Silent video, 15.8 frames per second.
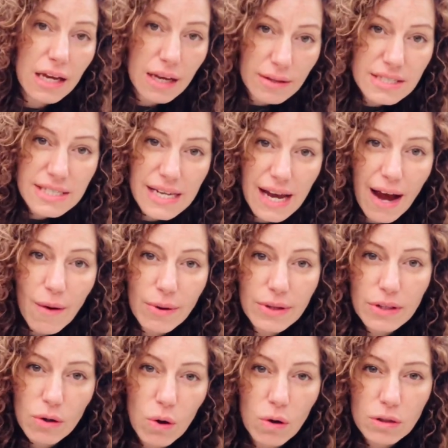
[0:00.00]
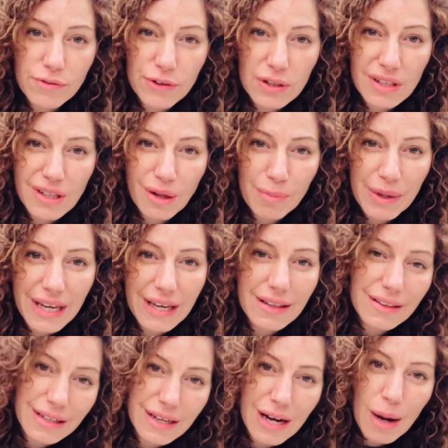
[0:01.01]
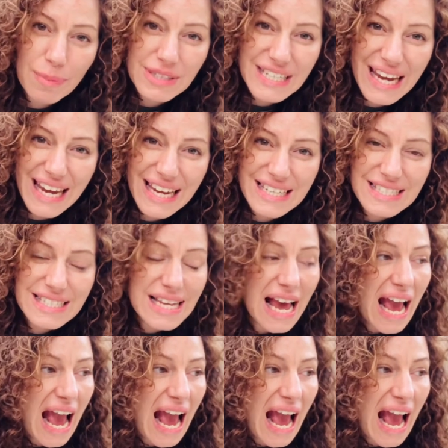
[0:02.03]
sit out in the cold for a little bit, a couple days,